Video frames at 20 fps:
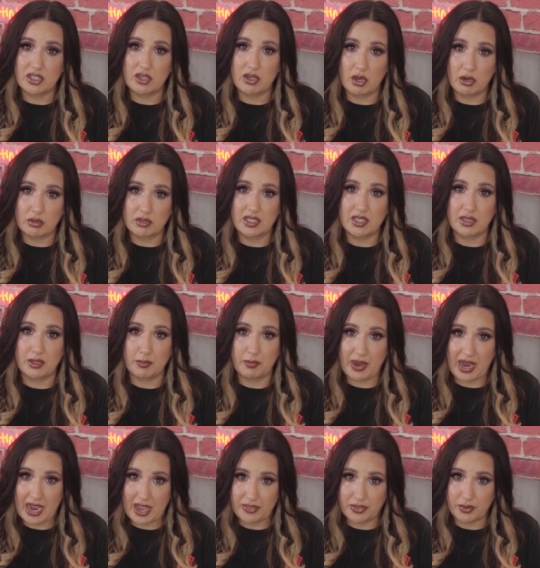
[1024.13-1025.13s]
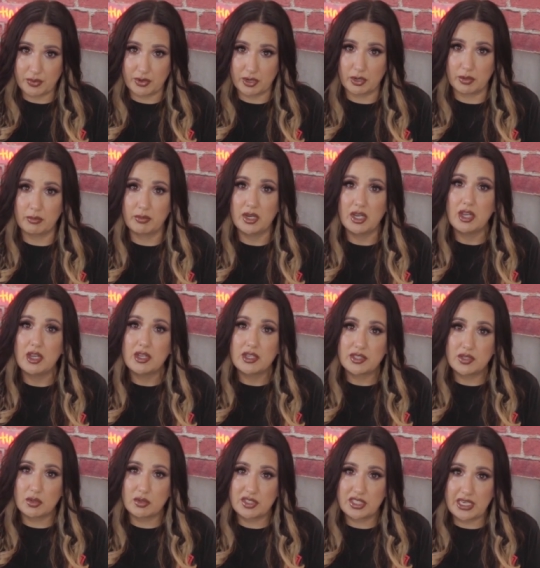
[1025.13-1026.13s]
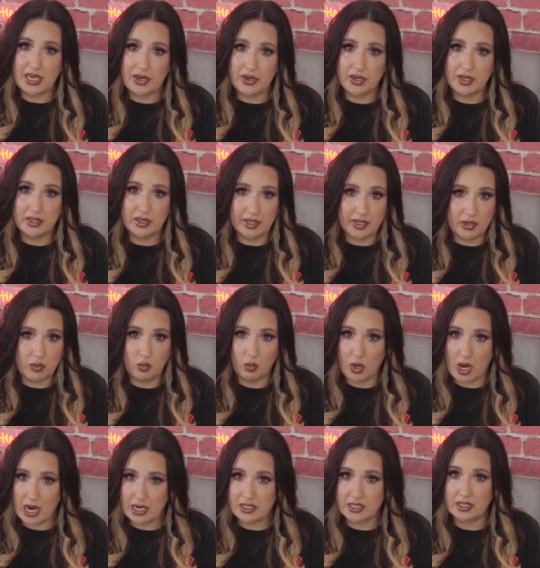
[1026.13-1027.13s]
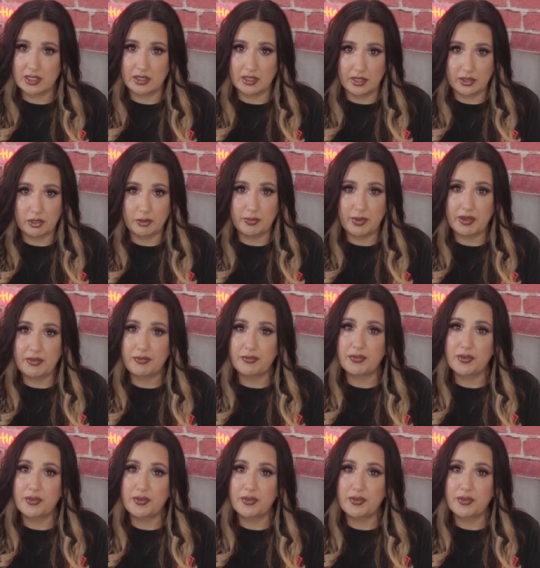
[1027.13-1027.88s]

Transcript: to go to the bathroom, so Terry Lynn walked a little bit